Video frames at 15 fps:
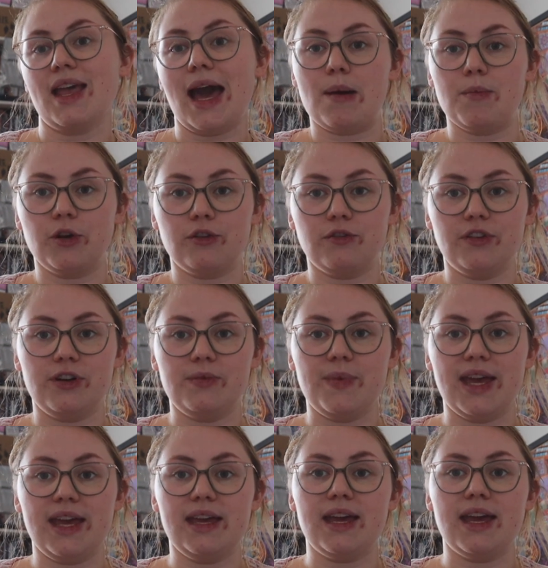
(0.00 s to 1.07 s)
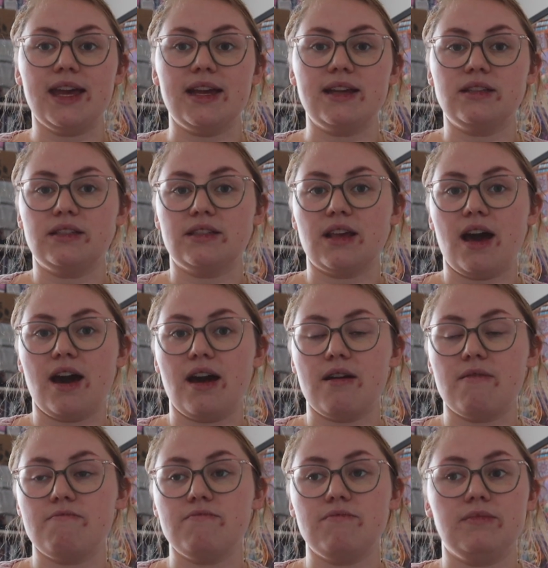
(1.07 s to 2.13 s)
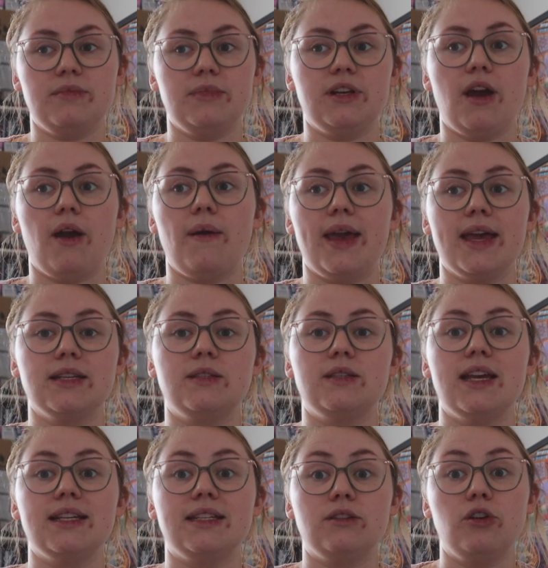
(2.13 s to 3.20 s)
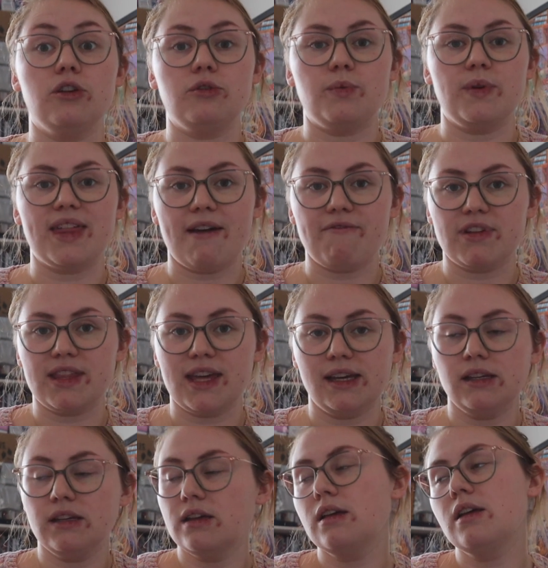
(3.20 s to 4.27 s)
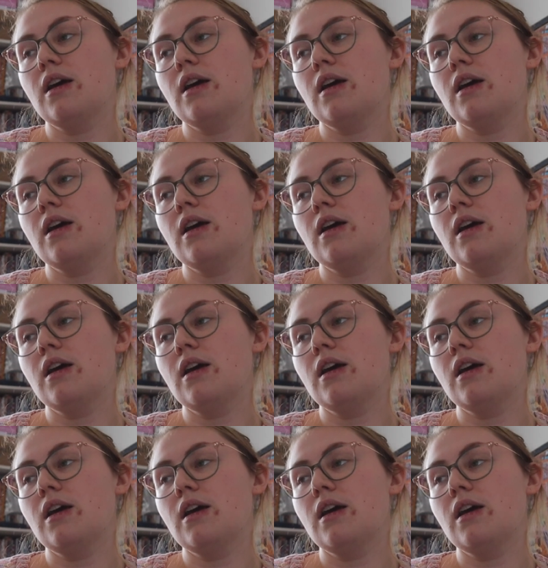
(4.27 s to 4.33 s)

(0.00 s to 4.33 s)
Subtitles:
Amigurumi is, you know, it's good with everything,